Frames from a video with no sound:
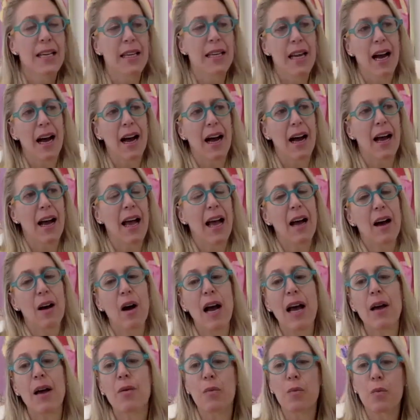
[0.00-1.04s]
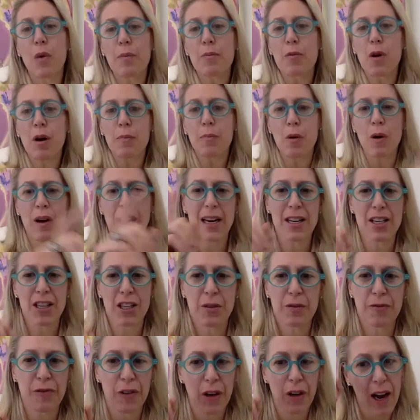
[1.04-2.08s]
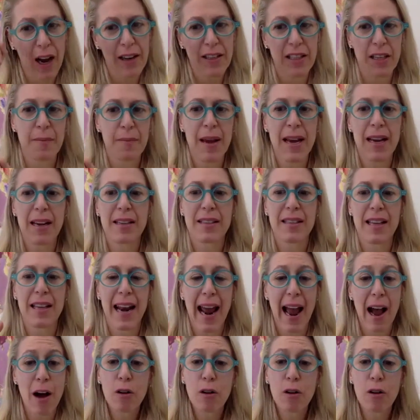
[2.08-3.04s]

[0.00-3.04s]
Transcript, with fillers: Yeah. Uh, and one more point I just forgot to make is that